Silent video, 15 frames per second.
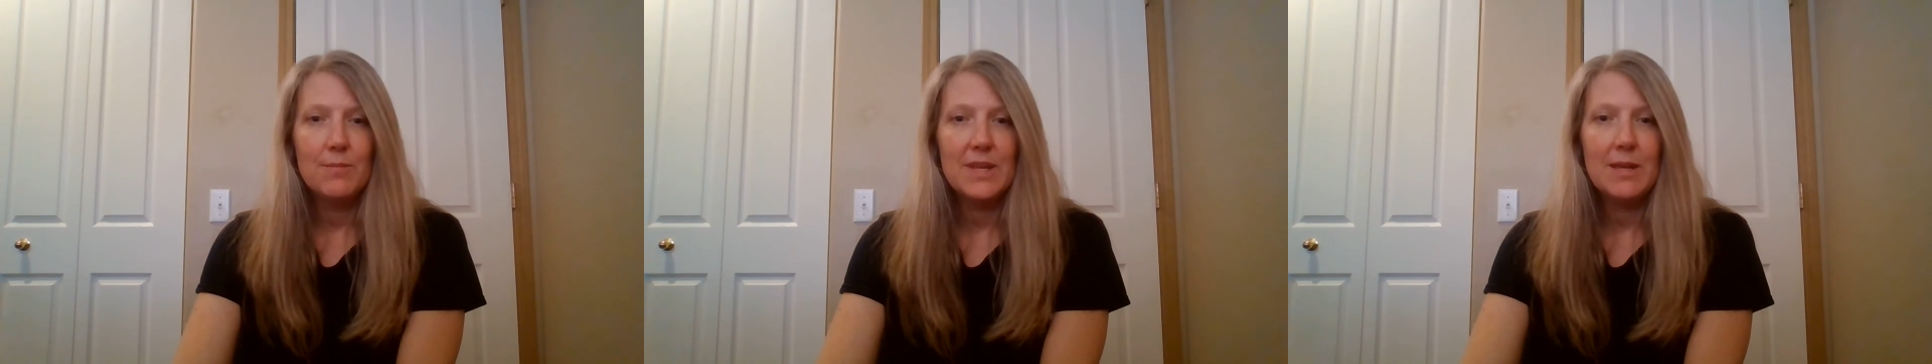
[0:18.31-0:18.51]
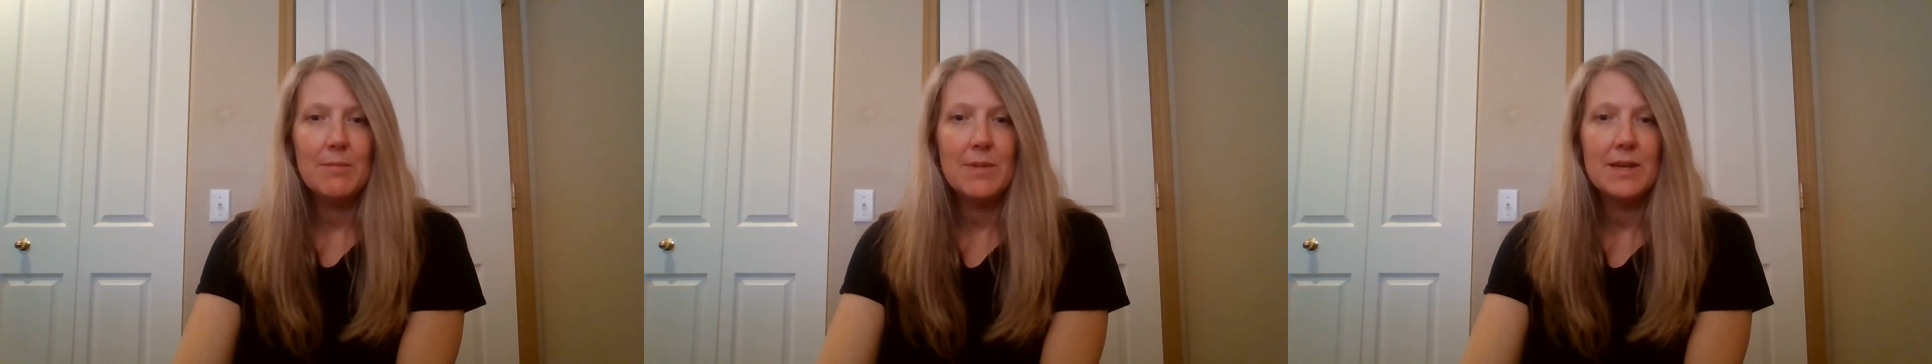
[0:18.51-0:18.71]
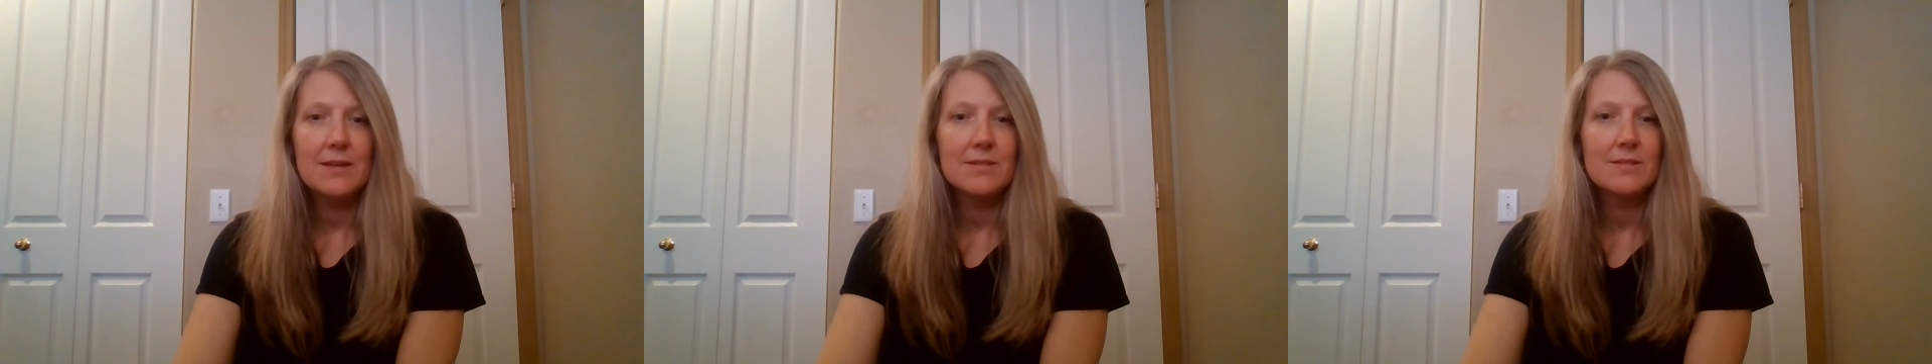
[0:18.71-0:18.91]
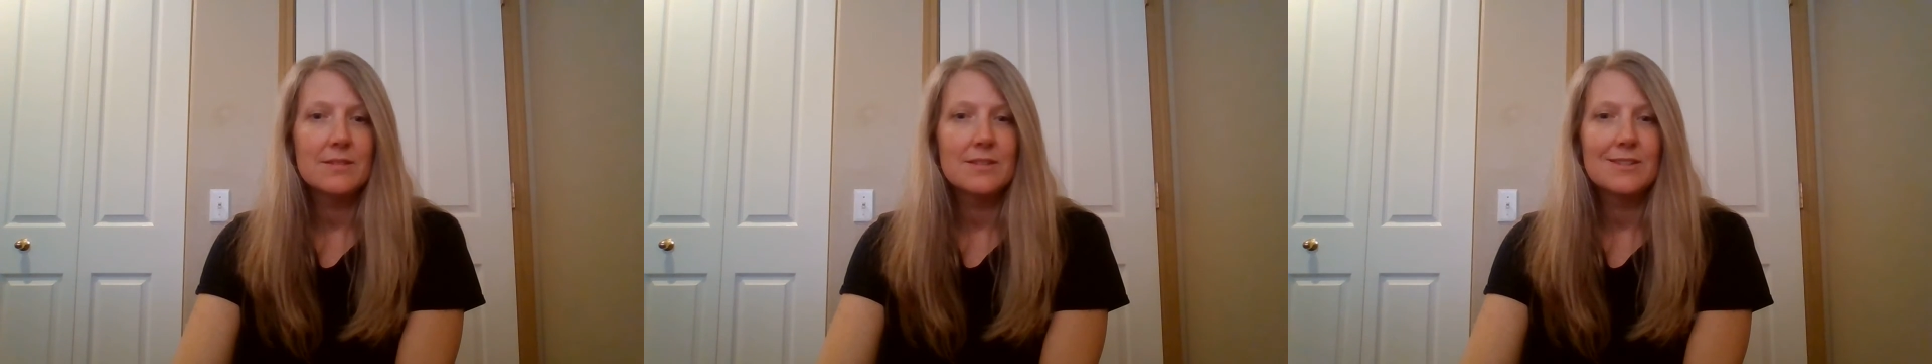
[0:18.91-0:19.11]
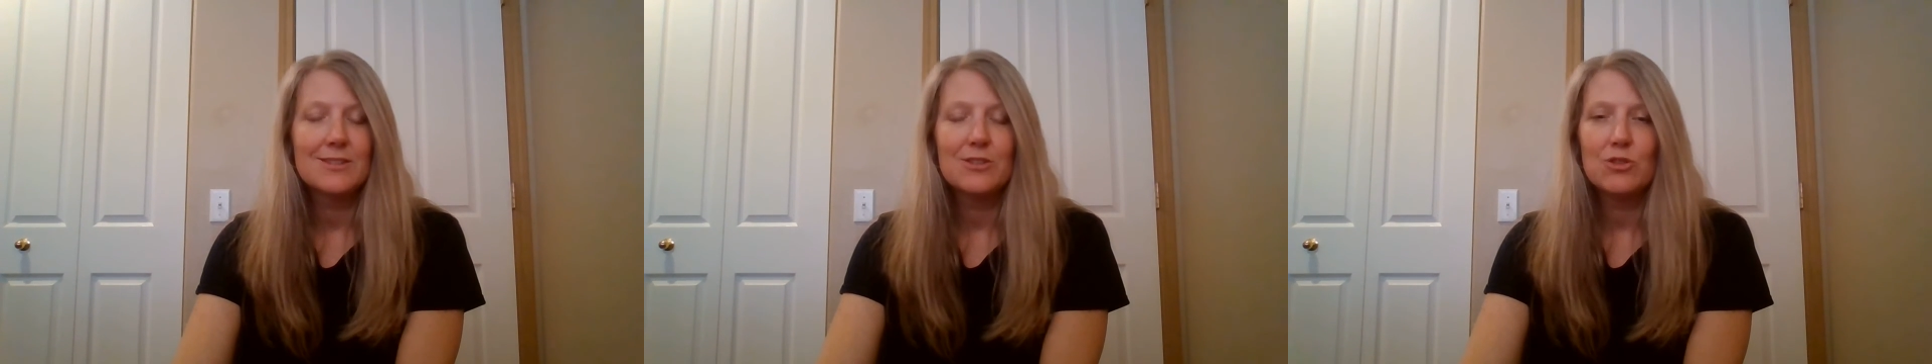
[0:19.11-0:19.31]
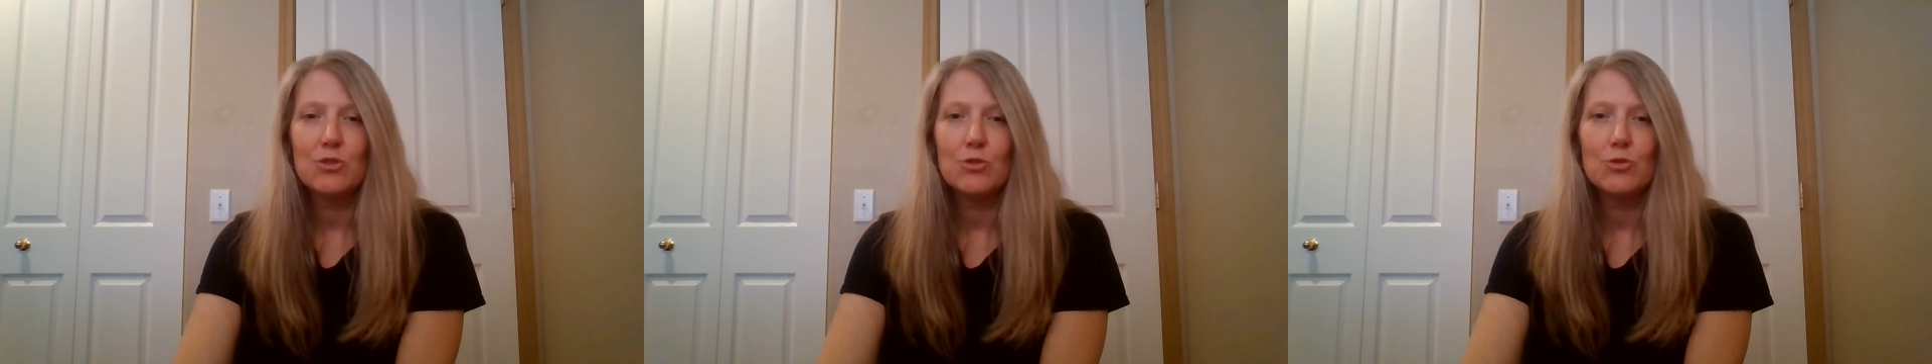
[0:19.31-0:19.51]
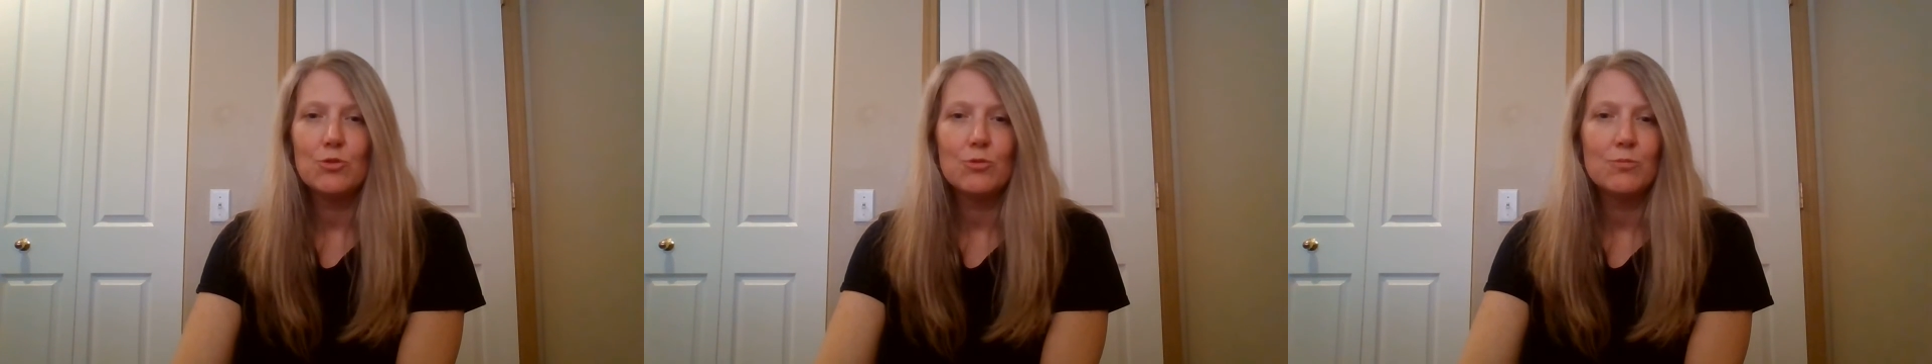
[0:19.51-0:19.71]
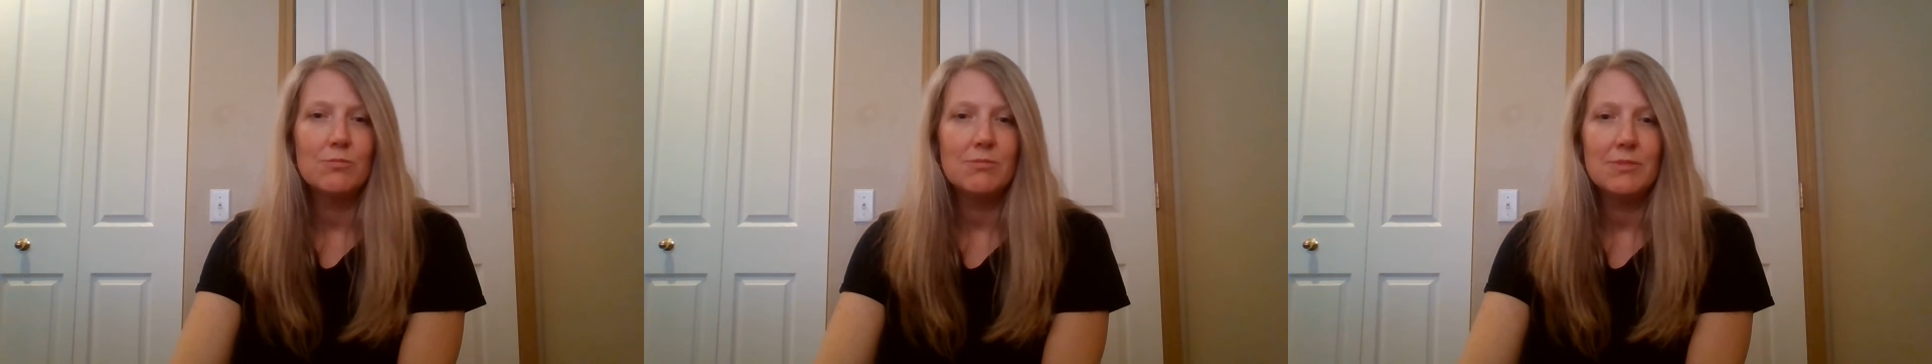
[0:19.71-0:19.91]
emails,
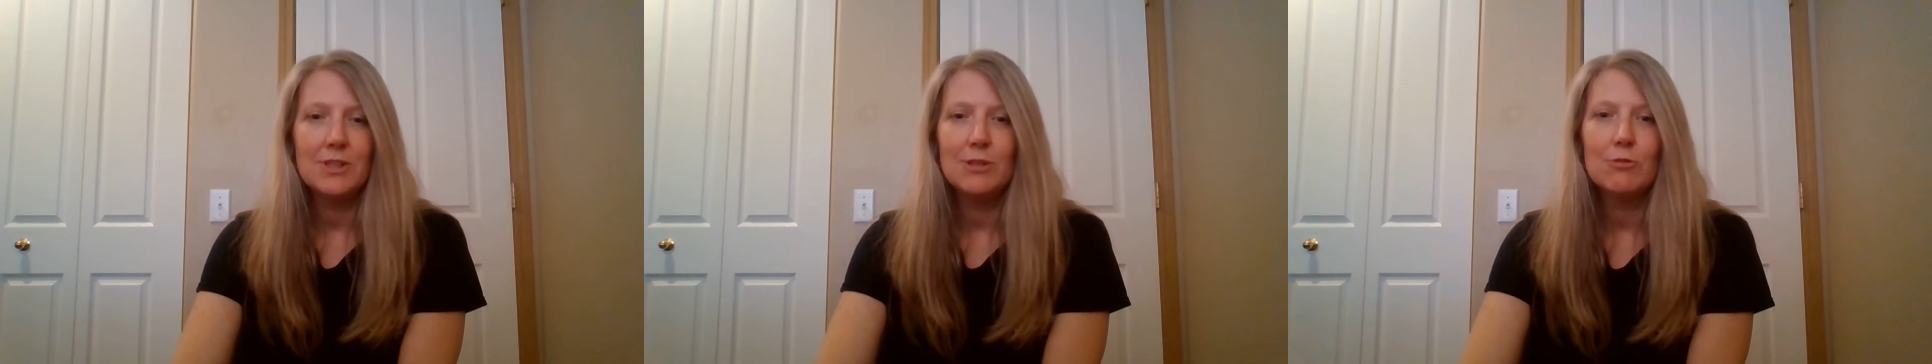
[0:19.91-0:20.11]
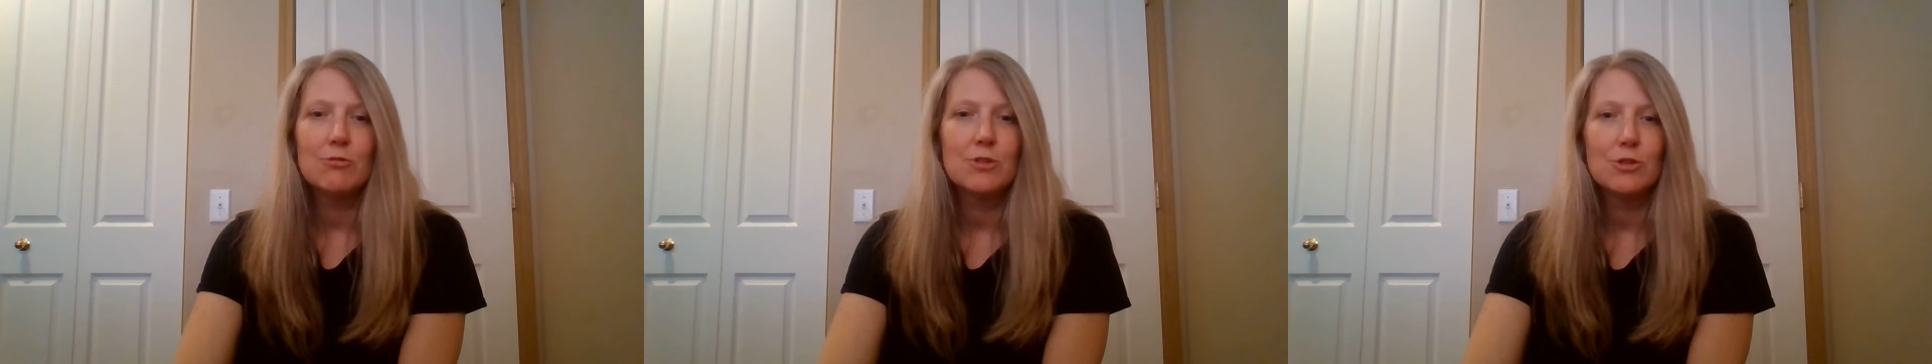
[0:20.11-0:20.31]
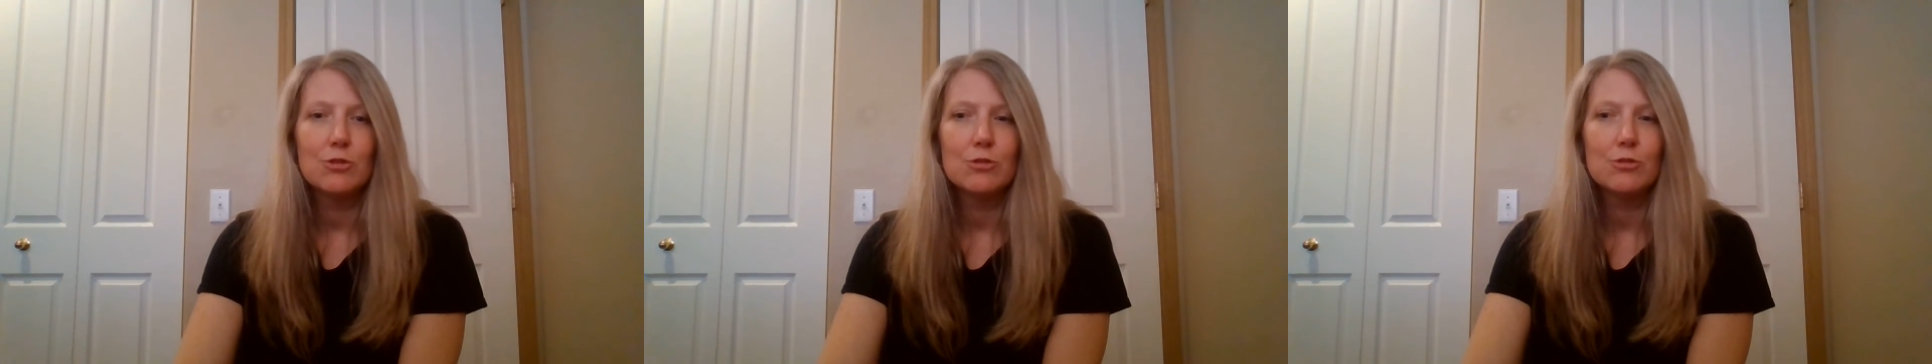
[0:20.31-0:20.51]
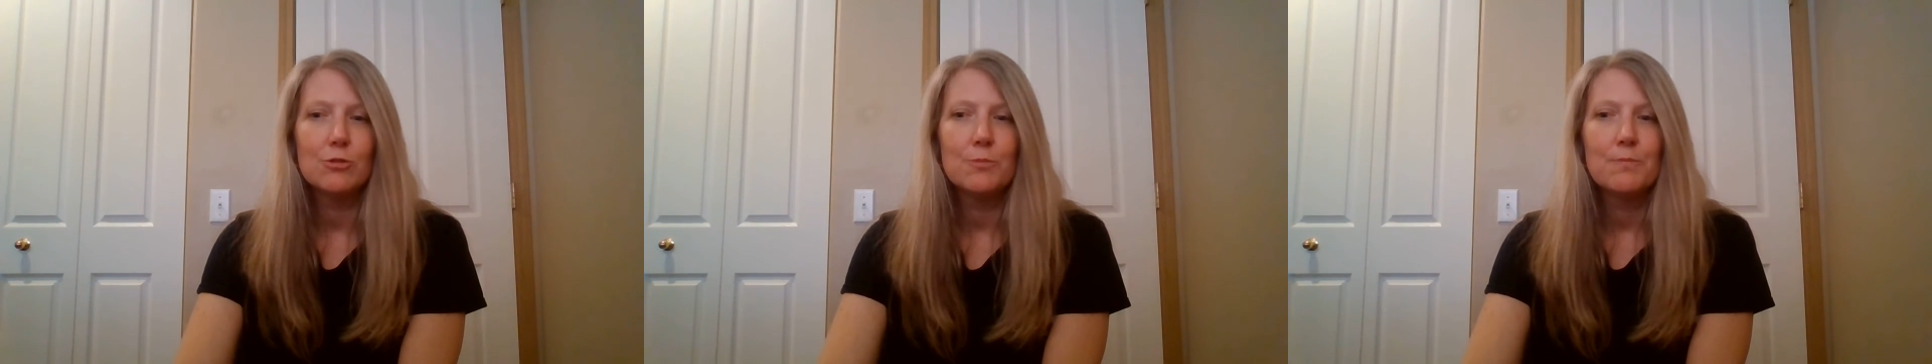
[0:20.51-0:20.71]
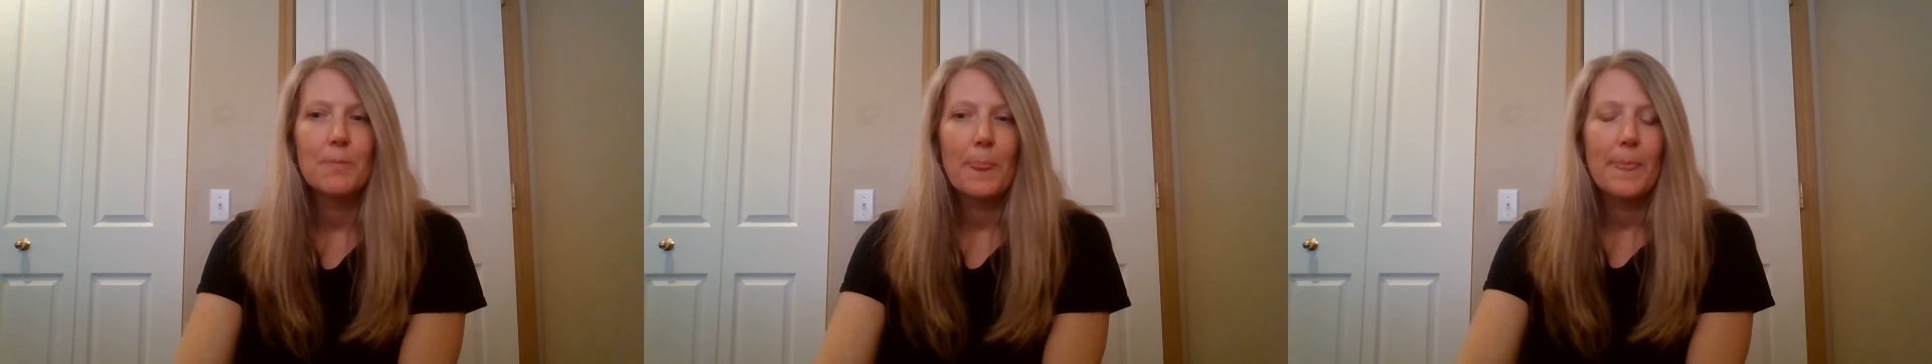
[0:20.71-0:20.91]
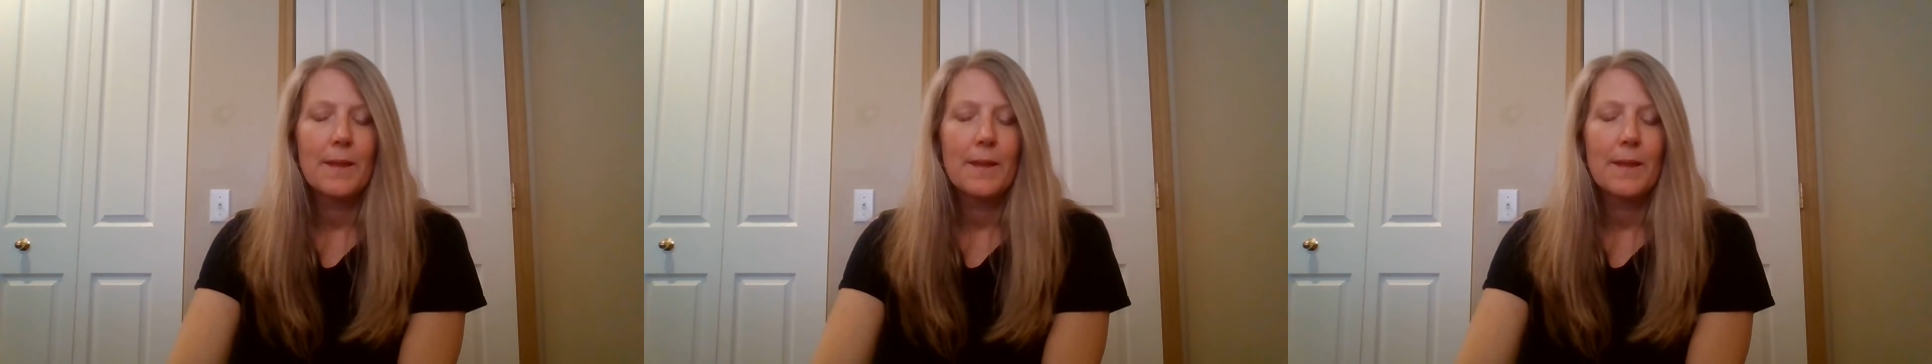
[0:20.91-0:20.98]
Zoom, YouTube,